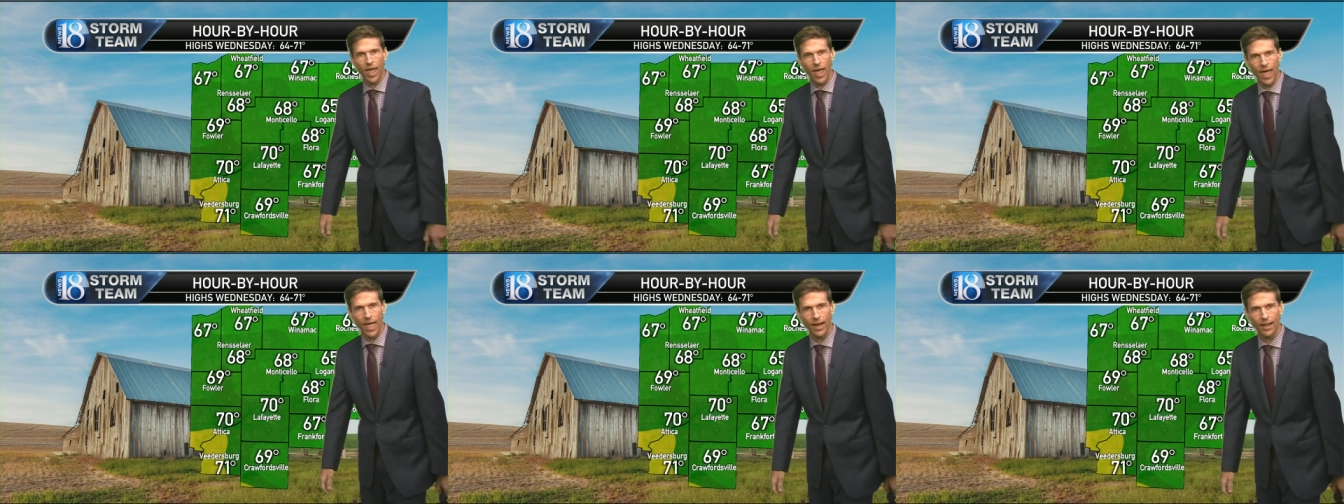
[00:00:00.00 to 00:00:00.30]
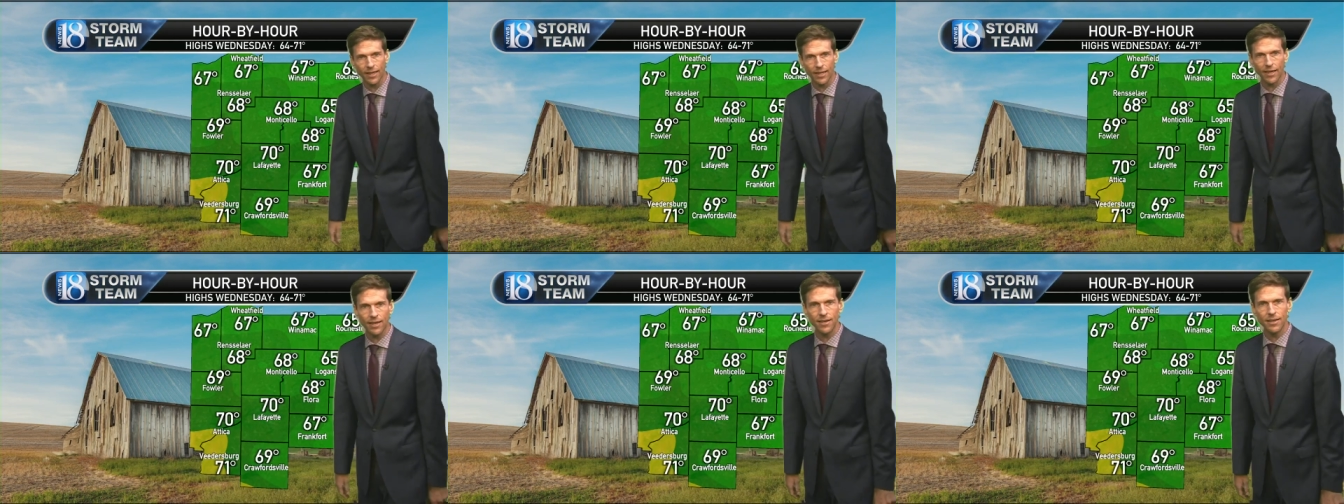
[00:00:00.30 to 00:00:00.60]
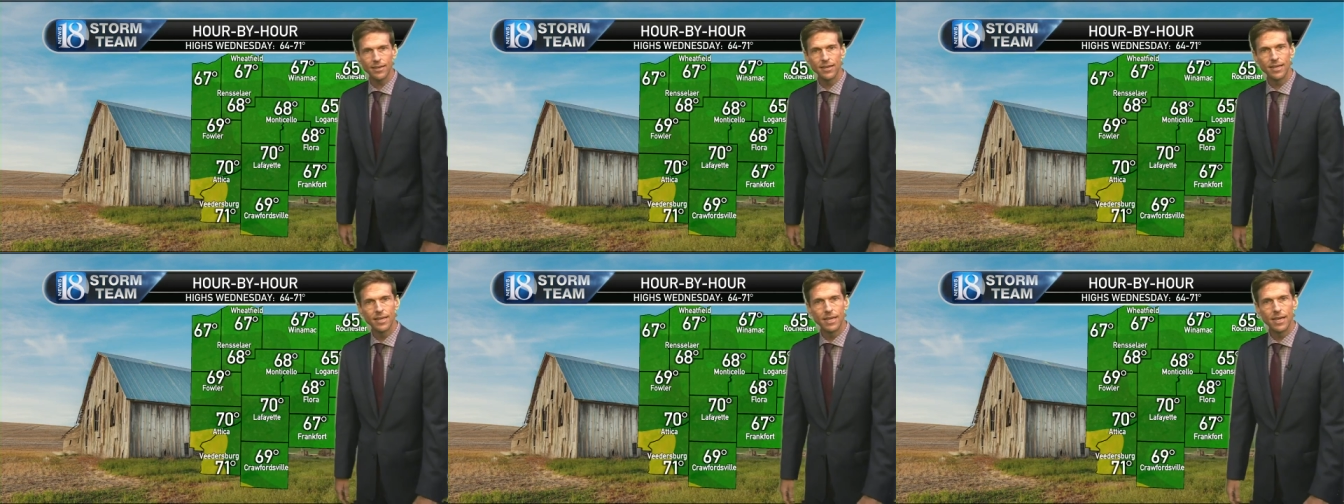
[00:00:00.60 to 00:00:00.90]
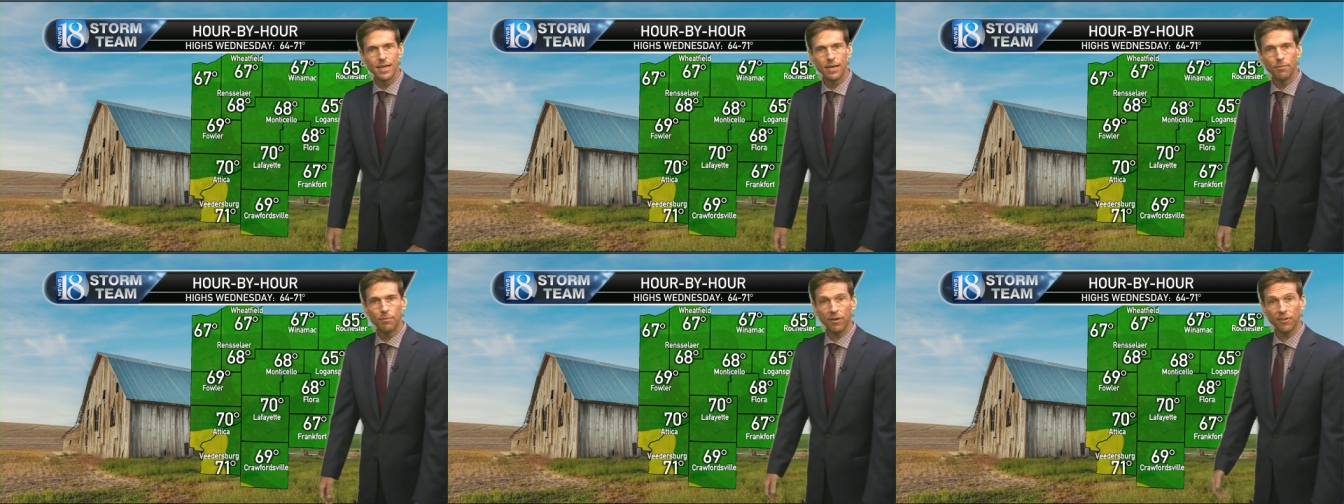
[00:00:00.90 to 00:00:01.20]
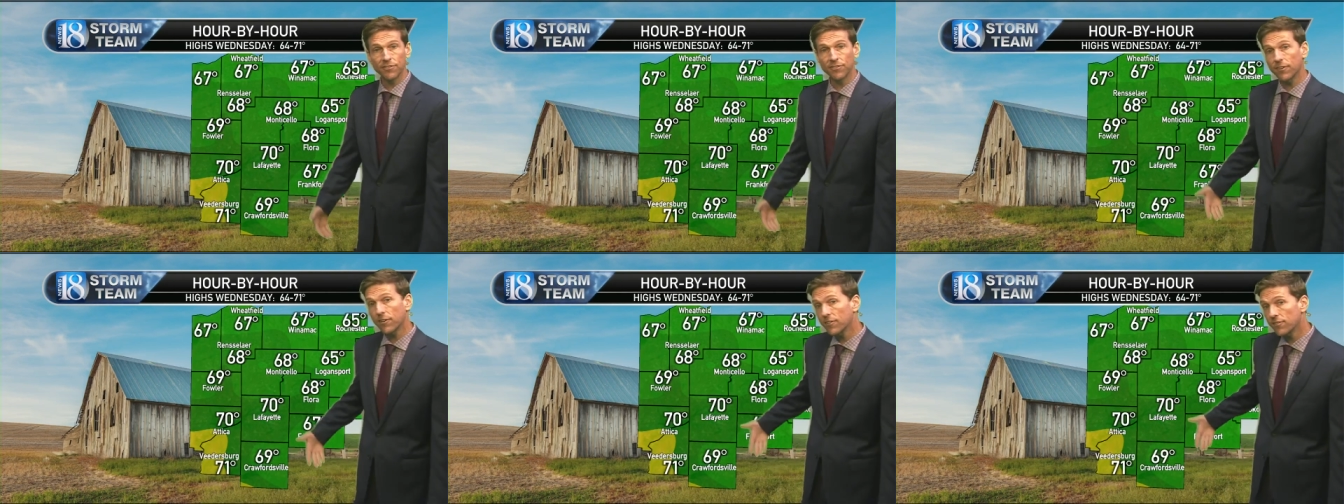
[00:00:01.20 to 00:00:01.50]
Attica,
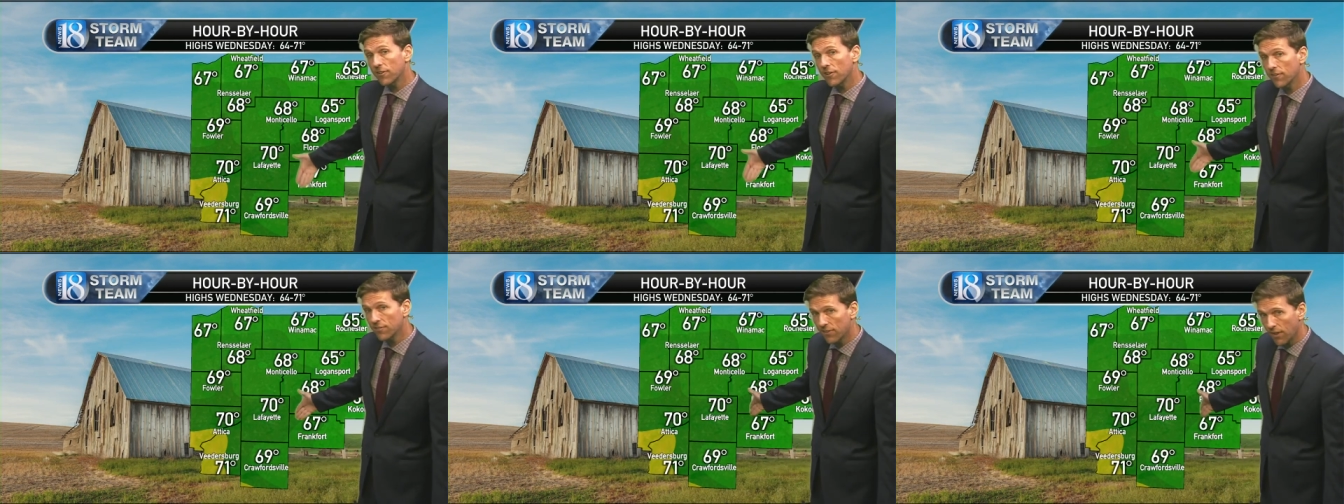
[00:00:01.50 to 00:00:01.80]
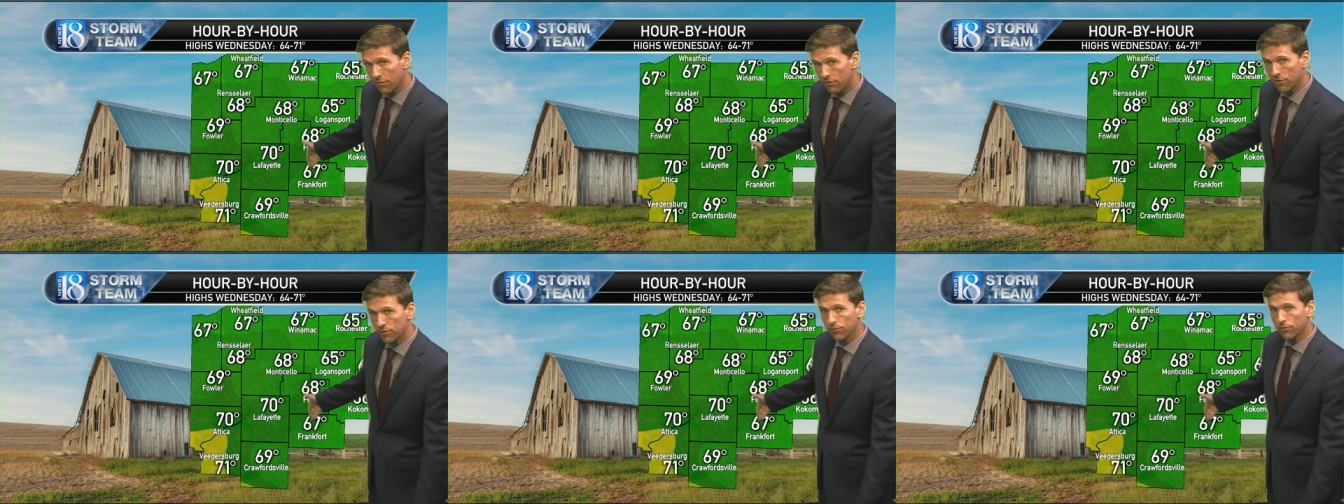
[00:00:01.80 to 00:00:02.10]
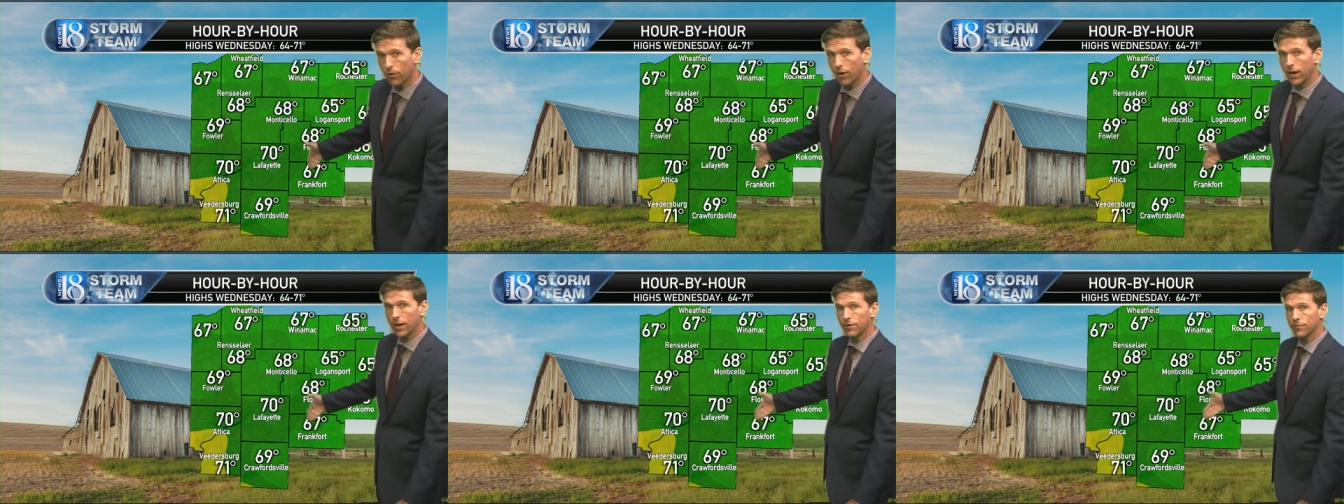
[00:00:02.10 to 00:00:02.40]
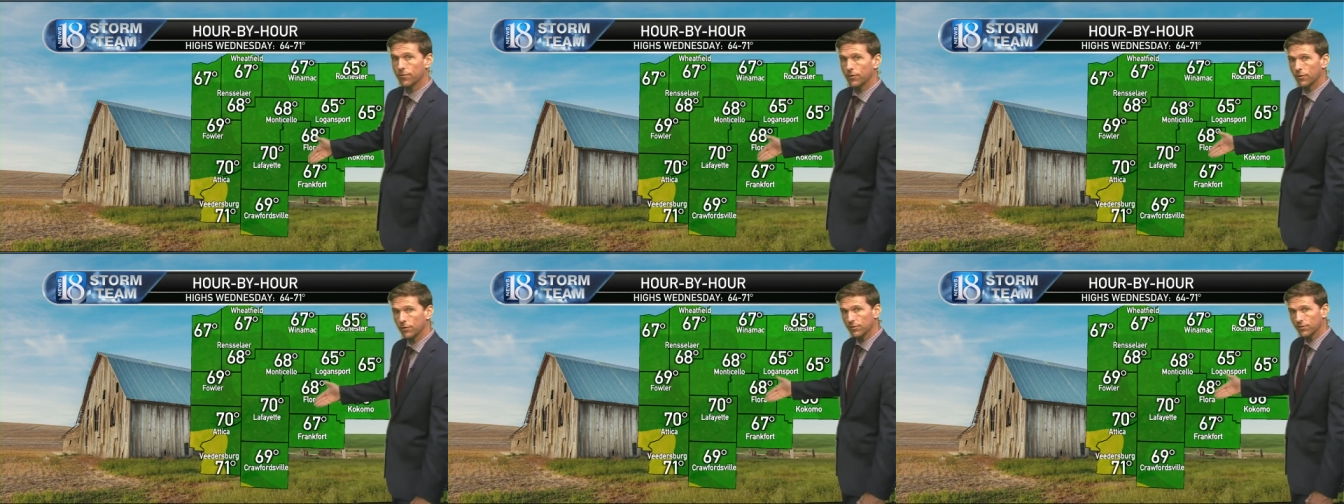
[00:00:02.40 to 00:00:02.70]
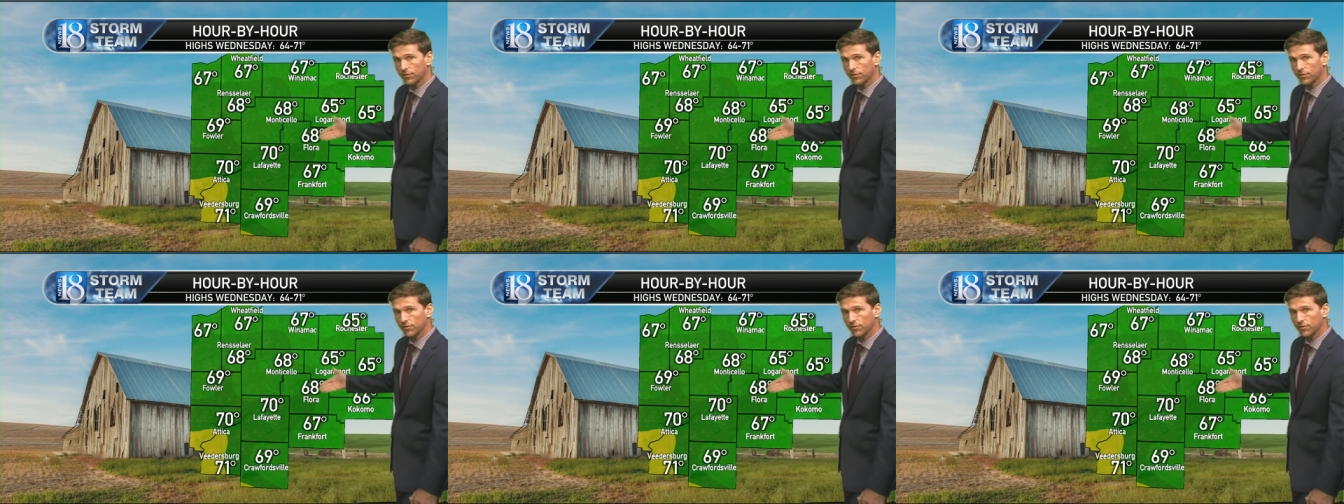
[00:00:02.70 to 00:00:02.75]
but 67 Frankfort,